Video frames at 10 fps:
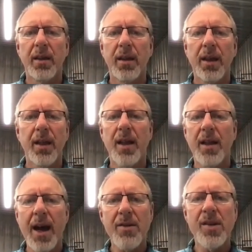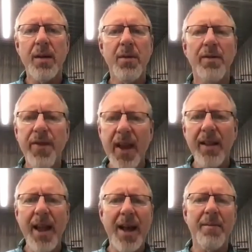Yeah. It allows him to vent
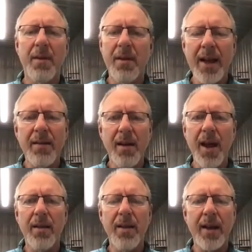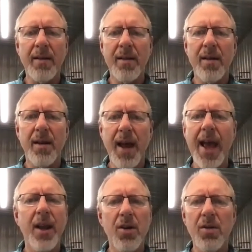that
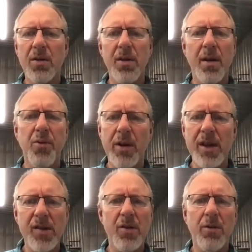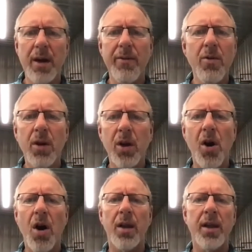anger or the poison or whatever you want to
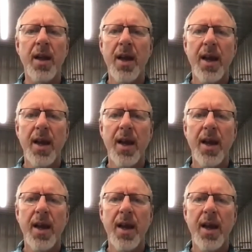call it.